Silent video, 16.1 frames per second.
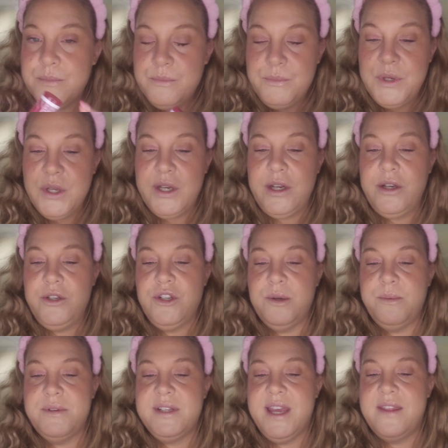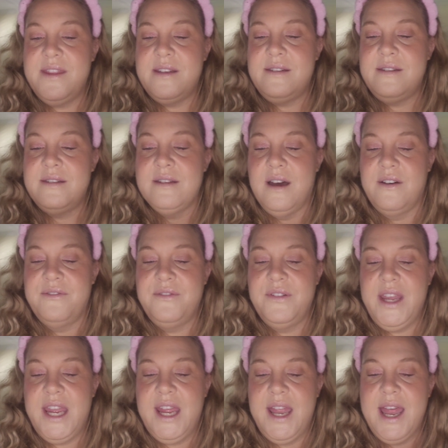beauty YouTubers get this stuff
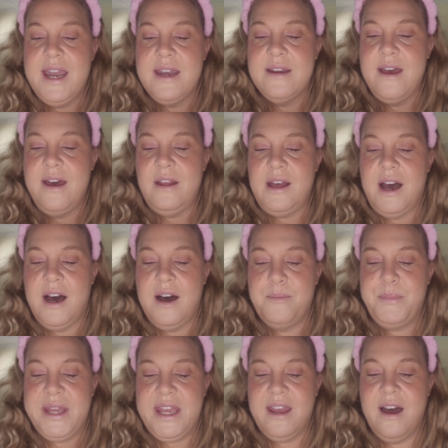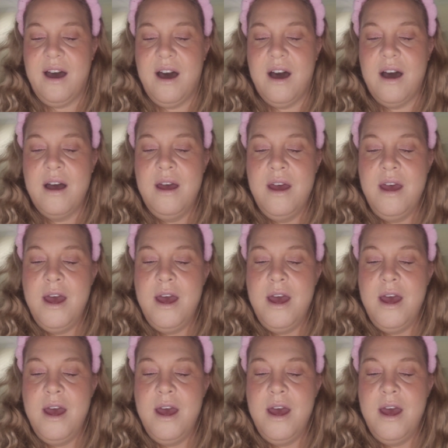in PR,